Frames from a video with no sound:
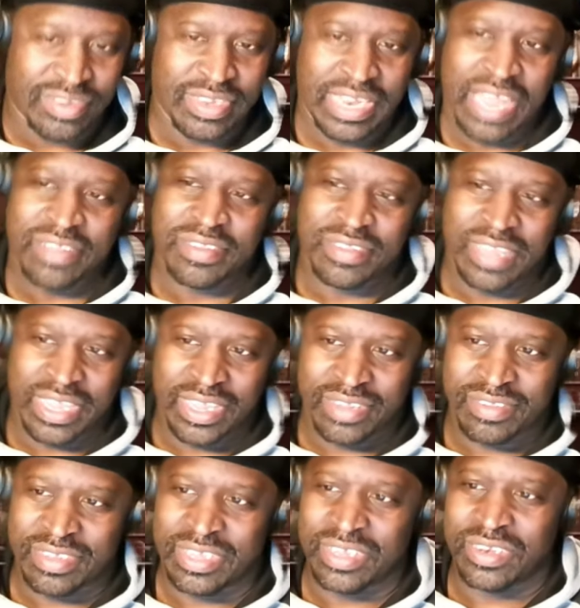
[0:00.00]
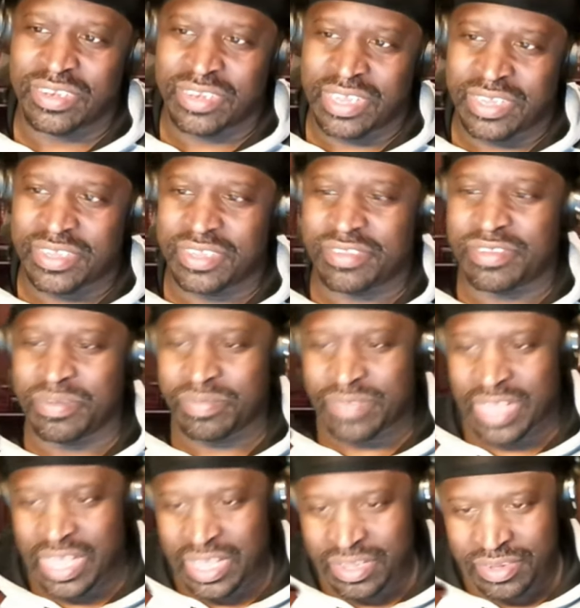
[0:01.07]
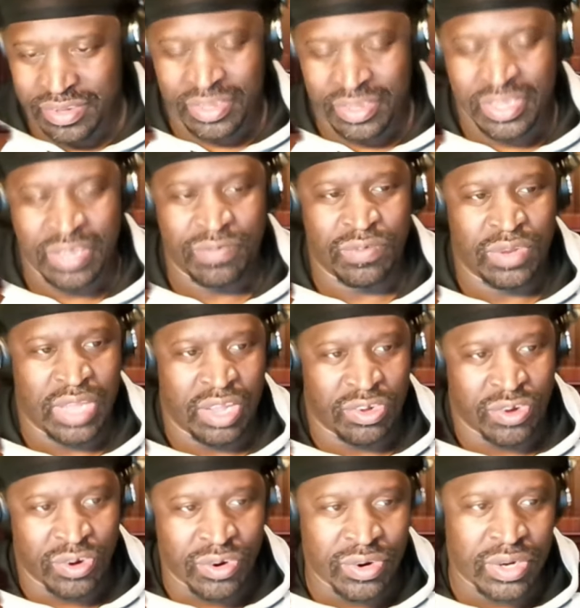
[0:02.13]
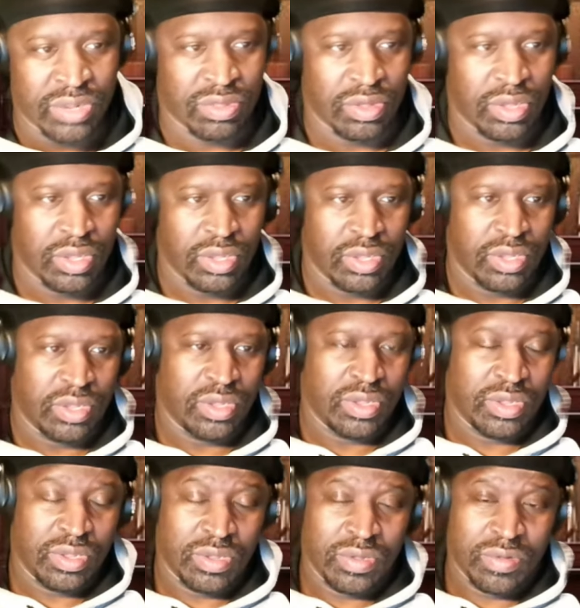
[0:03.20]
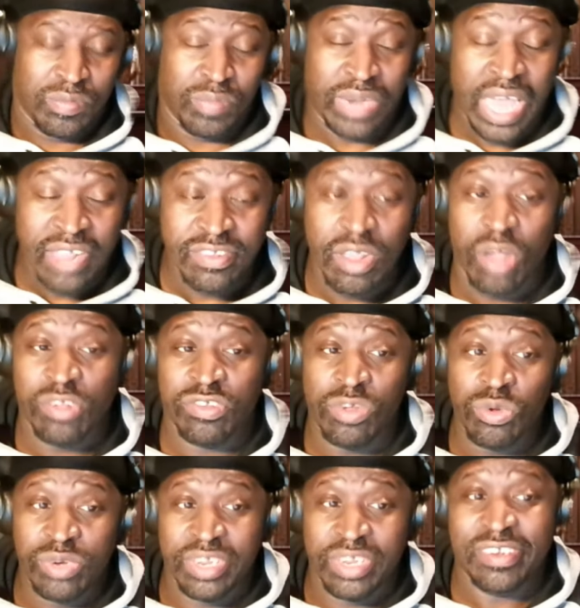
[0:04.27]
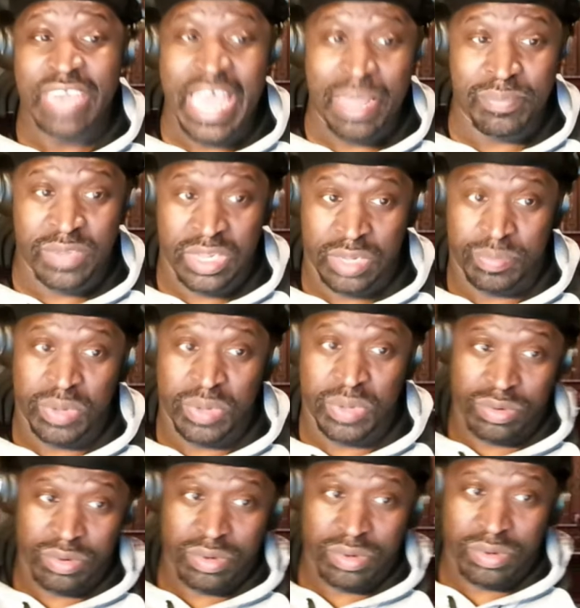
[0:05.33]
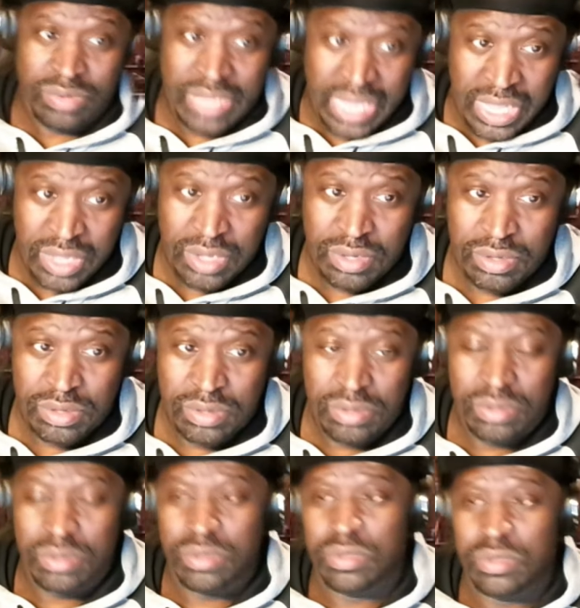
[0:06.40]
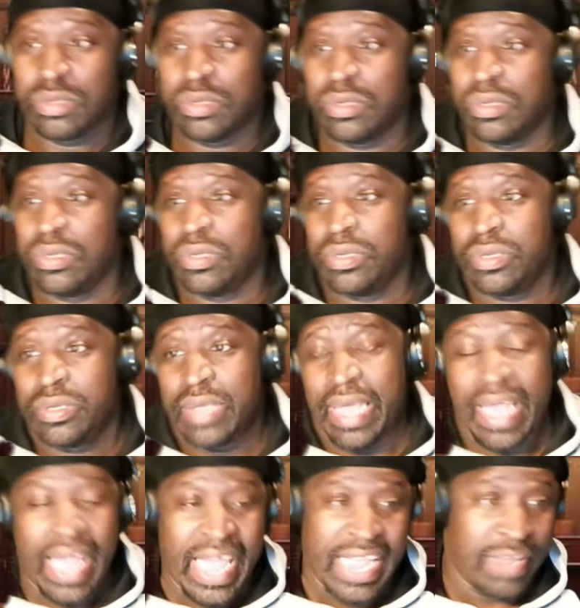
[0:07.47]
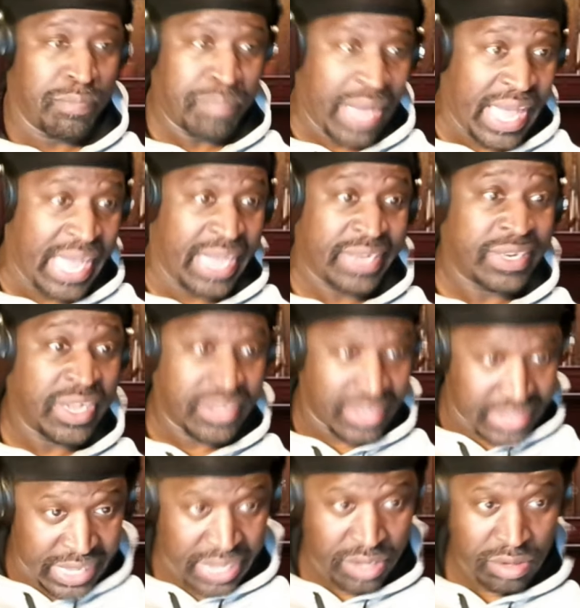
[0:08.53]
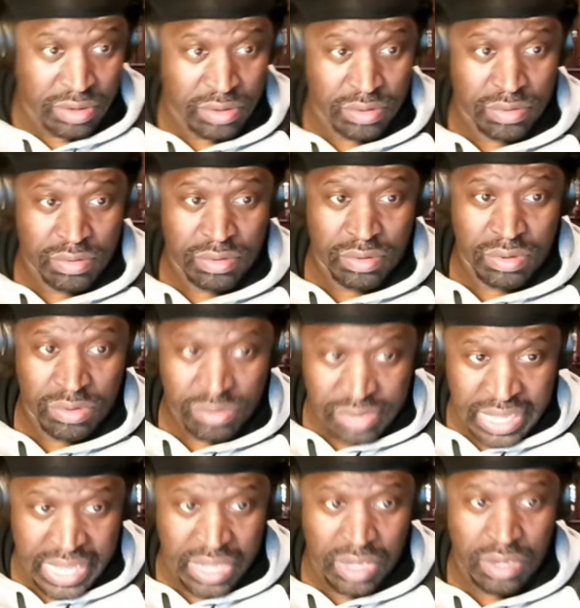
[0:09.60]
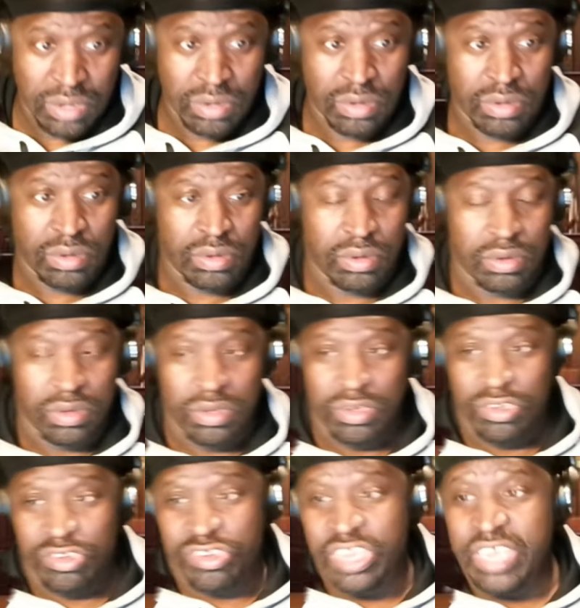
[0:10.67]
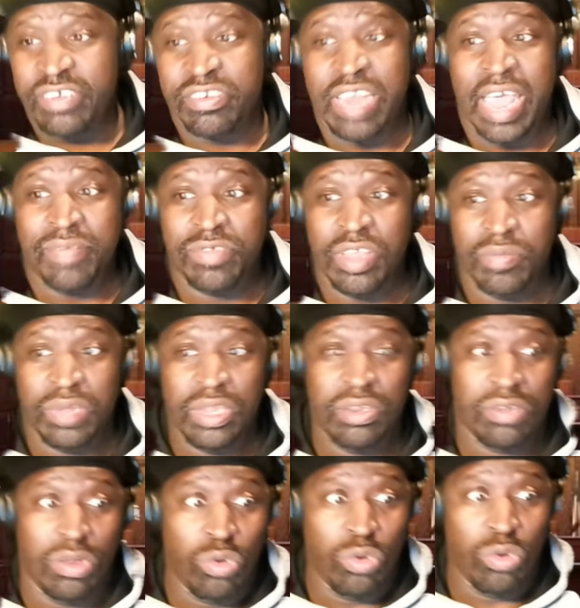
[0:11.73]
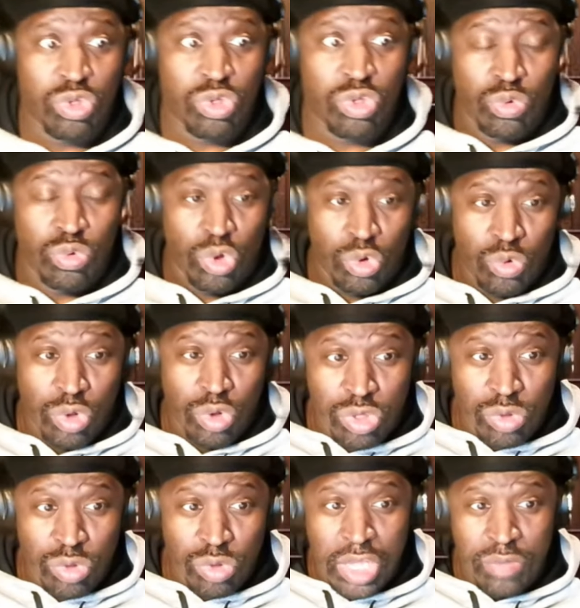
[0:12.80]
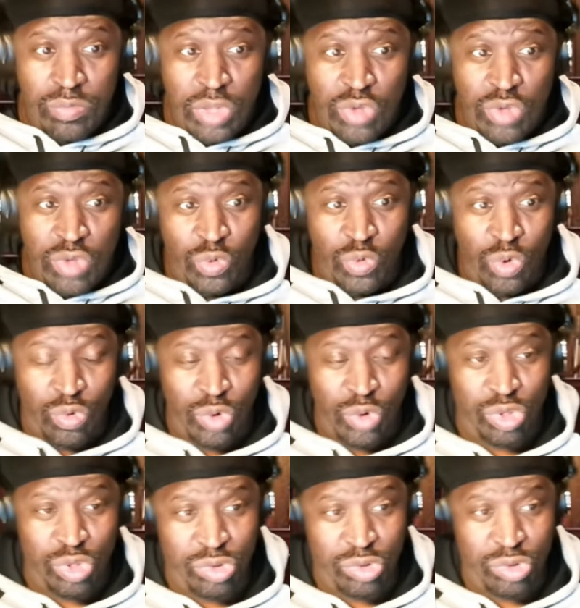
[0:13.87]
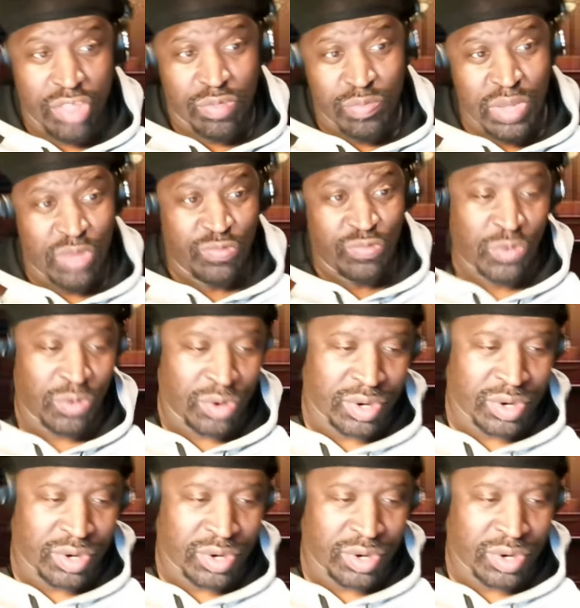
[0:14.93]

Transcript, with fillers: that's the thing. See, liquor sometimes give you that courage. But I saw Sunni slap Debo. Okay, I ain't buying none of that. Okay, she slapped him. And he said, "What you, what you hit me for? What you touch me for?